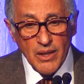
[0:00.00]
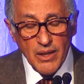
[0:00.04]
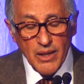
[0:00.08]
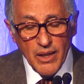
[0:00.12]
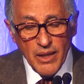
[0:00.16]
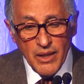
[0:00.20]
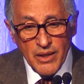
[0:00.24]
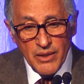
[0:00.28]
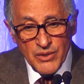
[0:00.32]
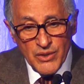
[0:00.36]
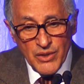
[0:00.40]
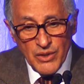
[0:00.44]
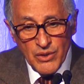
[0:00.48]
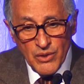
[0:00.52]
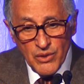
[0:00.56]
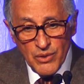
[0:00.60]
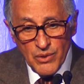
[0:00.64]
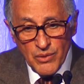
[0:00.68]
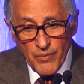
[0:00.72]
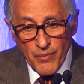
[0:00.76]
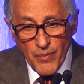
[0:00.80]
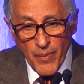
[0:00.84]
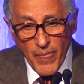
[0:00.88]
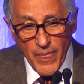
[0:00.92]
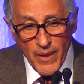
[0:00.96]
And you
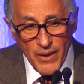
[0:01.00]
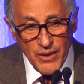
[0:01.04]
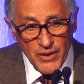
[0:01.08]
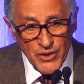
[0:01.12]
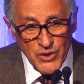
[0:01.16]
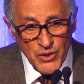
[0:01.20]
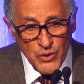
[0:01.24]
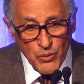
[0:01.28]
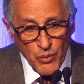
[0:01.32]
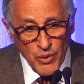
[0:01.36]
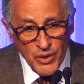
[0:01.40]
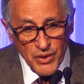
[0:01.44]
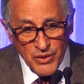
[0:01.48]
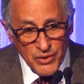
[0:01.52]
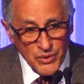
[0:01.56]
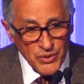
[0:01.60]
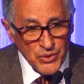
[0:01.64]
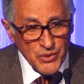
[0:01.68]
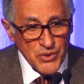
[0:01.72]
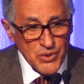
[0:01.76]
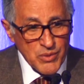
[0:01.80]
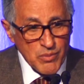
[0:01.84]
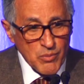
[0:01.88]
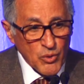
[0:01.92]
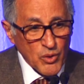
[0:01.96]
know, you wonder
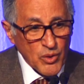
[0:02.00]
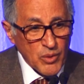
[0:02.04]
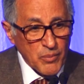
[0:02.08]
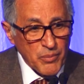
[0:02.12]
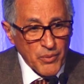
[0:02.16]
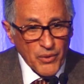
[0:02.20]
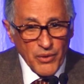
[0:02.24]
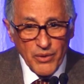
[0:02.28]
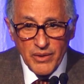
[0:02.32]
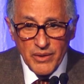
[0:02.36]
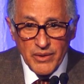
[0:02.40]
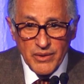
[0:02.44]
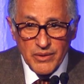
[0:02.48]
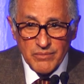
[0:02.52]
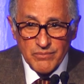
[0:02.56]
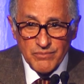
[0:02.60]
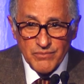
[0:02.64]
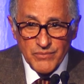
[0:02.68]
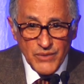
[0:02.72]
who's more important.